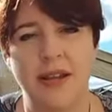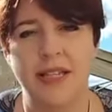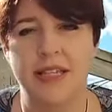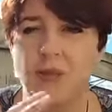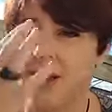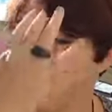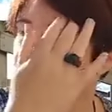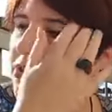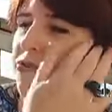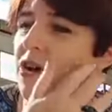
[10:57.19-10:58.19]
So we
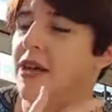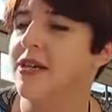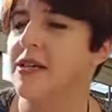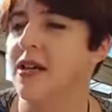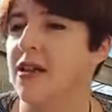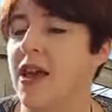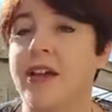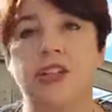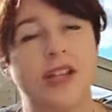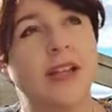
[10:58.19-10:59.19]
might find,
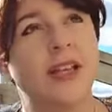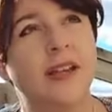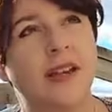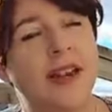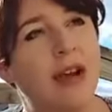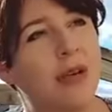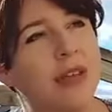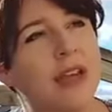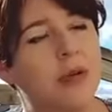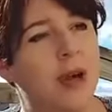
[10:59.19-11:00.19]
actually, now I think